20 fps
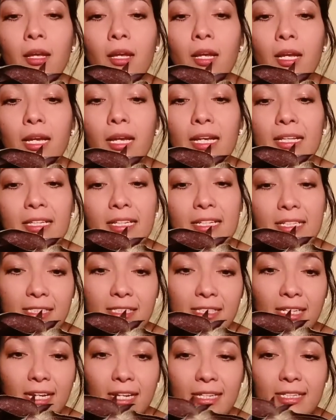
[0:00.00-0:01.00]
In this
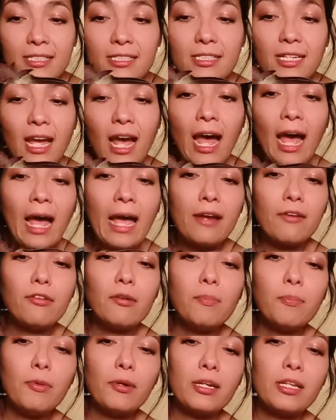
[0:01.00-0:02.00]
case, I
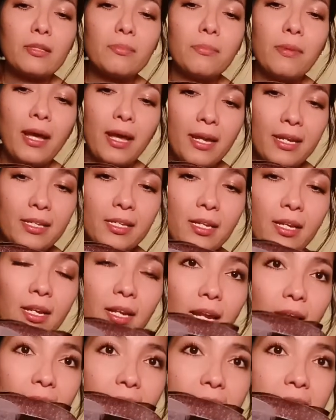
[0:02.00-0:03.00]
repotted mine
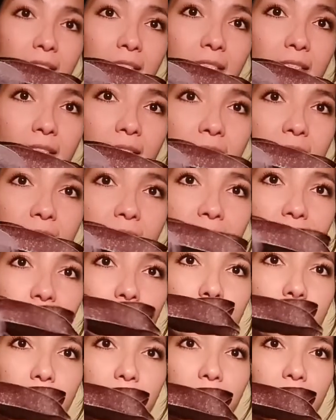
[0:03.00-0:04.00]
last
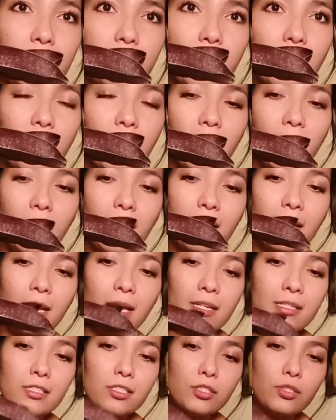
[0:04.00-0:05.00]
December, and
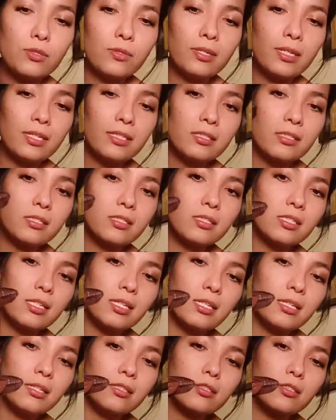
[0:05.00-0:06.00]
as you can
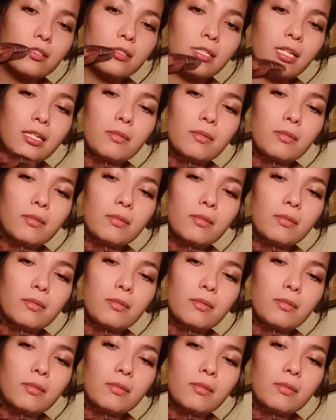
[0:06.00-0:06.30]
see, so that